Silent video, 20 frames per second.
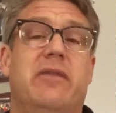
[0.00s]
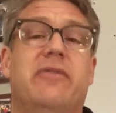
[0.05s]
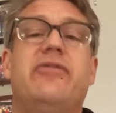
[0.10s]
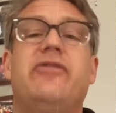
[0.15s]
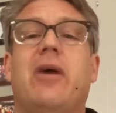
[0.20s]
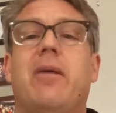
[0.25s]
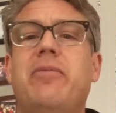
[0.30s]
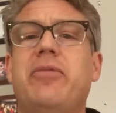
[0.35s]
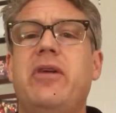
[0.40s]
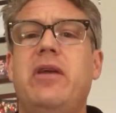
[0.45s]
of
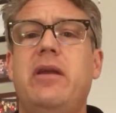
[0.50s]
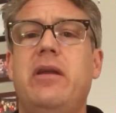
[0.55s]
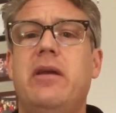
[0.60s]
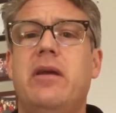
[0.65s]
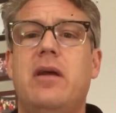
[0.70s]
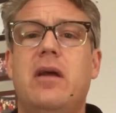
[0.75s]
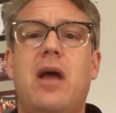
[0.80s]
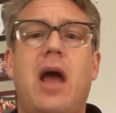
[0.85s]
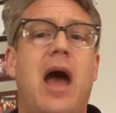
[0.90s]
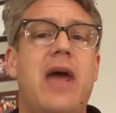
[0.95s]
something,
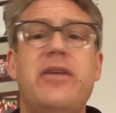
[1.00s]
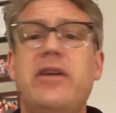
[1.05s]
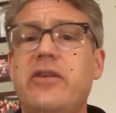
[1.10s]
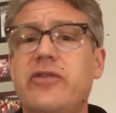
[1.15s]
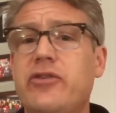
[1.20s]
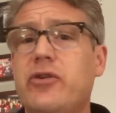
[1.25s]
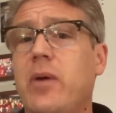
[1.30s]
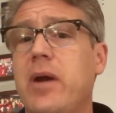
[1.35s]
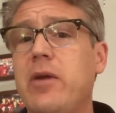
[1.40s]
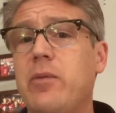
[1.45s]
I think
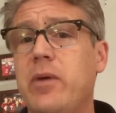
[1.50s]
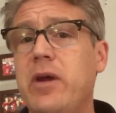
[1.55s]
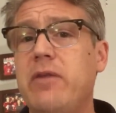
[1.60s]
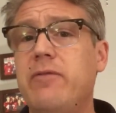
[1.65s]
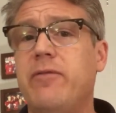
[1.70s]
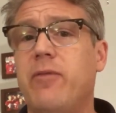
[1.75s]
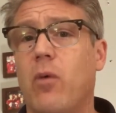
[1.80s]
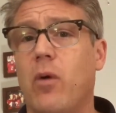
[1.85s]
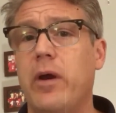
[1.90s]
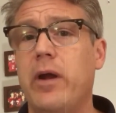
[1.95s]
it's a great
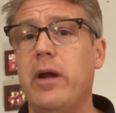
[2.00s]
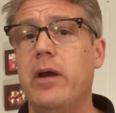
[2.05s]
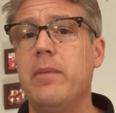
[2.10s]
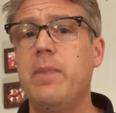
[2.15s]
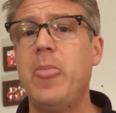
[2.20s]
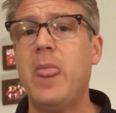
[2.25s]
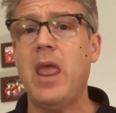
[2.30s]
read for you.